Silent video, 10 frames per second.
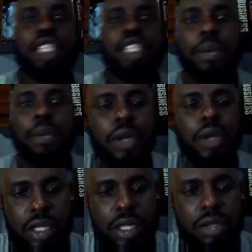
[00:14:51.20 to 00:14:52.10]
ATM.
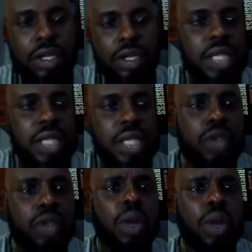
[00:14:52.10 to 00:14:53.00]
It's
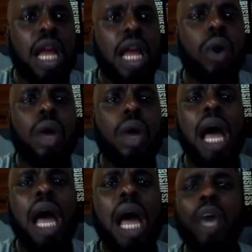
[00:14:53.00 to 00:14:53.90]
there. So now,
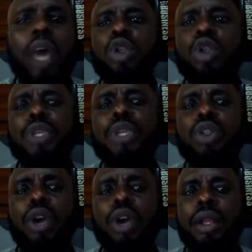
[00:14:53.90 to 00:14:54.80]
how do I store
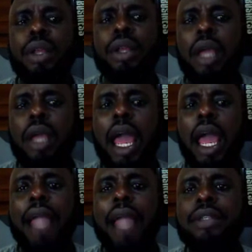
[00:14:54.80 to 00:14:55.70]
Bitcoin
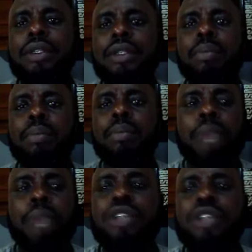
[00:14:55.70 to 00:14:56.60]
and
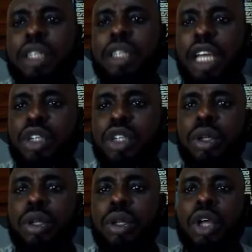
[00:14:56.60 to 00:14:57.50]
make
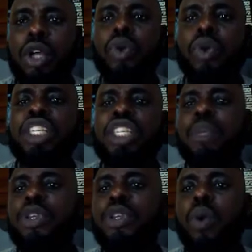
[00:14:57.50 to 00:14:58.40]
transaction? So this is
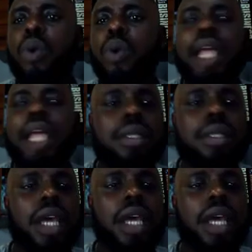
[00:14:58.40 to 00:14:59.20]
a Bitcoin wallet.